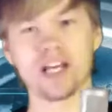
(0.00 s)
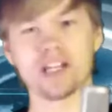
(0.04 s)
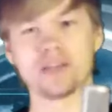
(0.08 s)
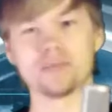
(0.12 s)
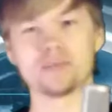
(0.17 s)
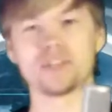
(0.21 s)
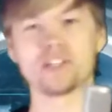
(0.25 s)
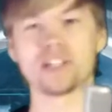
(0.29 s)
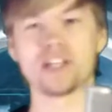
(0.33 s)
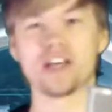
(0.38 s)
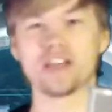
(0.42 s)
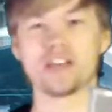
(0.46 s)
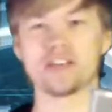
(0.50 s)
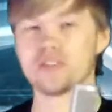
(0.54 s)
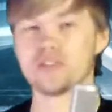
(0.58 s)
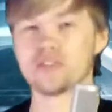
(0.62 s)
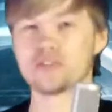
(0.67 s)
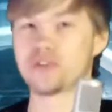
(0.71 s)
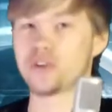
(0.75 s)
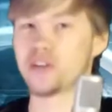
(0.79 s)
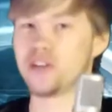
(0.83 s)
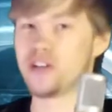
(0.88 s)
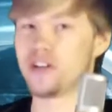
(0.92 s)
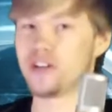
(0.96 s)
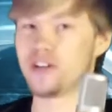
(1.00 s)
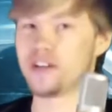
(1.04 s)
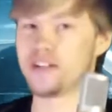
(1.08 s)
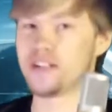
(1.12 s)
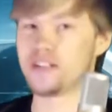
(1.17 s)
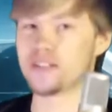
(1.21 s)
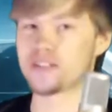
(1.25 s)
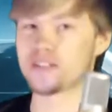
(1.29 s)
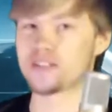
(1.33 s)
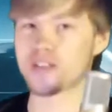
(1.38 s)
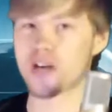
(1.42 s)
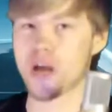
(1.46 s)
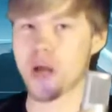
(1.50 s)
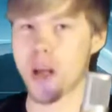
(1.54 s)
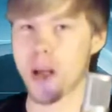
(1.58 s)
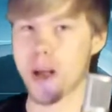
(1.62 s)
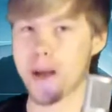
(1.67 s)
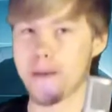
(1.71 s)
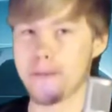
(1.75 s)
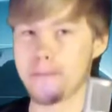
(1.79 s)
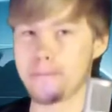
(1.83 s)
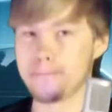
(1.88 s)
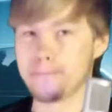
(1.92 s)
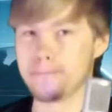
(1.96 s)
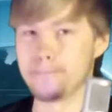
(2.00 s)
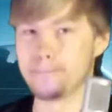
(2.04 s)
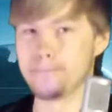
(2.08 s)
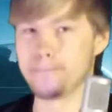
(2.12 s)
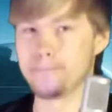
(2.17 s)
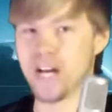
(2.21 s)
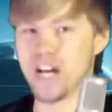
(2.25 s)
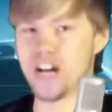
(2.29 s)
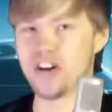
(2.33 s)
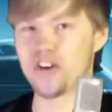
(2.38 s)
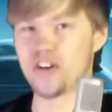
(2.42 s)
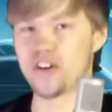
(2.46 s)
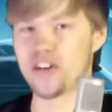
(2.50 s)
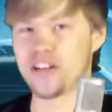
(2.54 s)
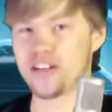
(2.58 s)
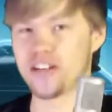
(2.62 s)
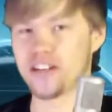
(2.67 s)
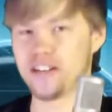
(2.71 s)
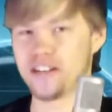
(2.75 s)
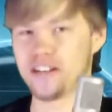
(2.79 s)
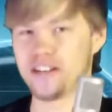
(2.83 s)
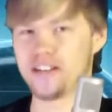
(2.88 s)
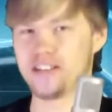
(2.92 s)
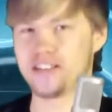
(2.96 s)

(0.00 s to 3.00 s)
them together. So here is Buried.